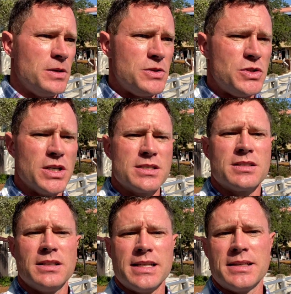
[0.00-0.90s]
just
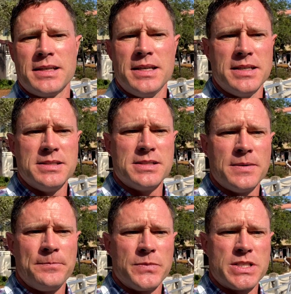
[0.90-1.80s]
to let the kids
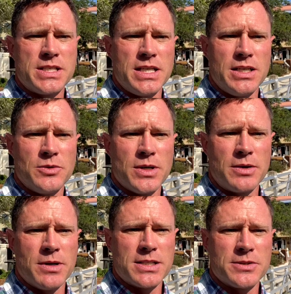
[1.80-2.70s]
see Greg
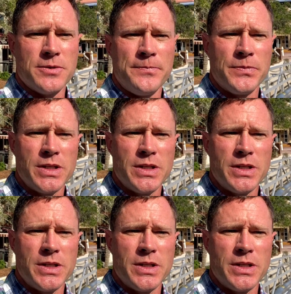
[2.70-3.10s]
Russell.